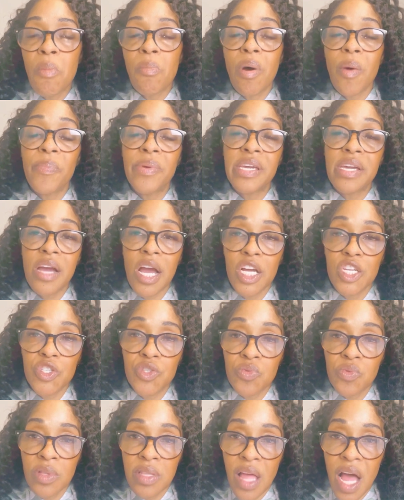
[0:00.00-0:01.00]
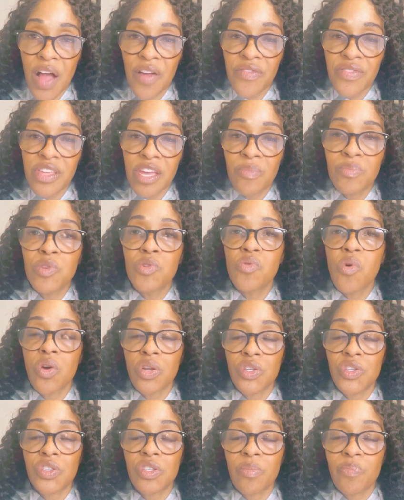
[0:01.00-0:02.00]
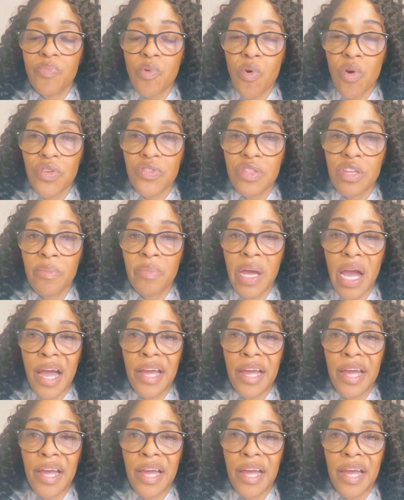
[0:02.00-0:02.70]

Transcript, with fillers: But because you love them, you're going to support them and